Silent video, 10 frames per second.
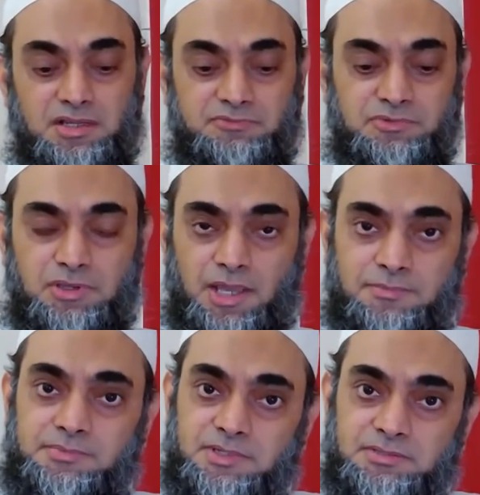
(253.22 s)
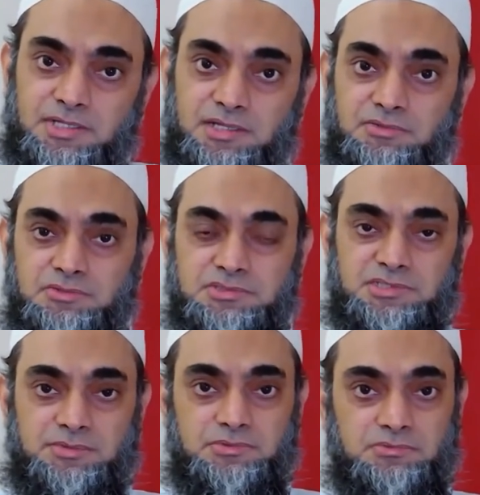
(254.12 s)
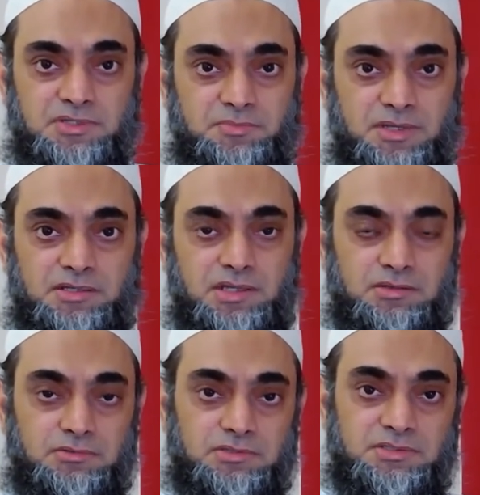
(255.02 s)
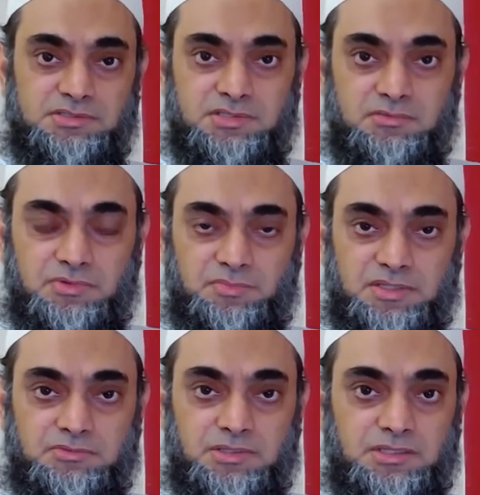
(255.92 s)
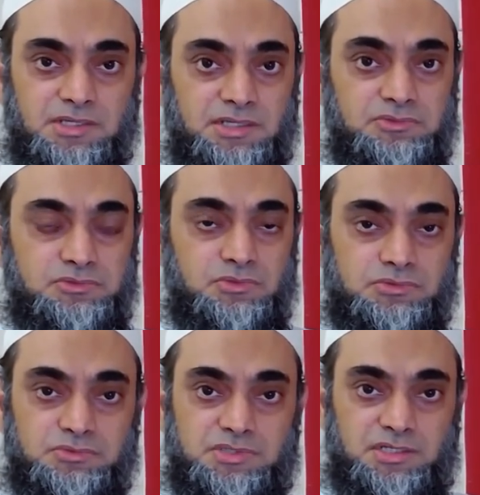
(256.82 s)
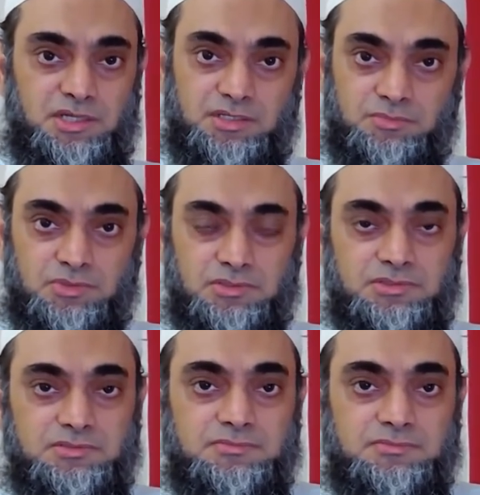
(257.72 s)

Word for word: if you have done that, you just have to repent and just say repent to Allah and don't do that anymore.